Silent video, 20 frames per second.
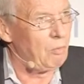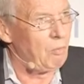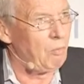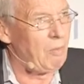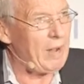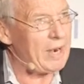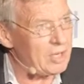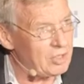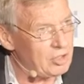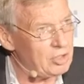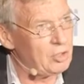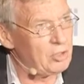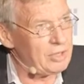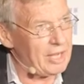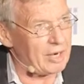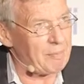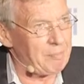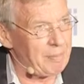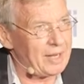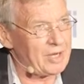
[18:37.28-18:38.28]
when are you
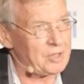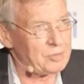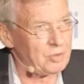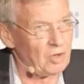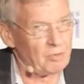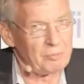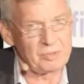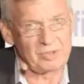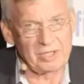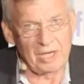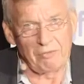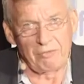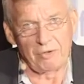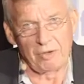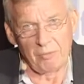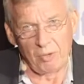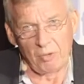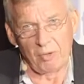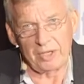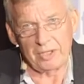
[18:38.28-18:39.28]
going to pay 12% for a
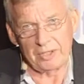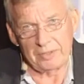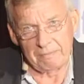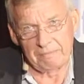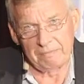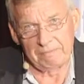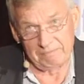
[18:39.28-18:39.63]
mortgage?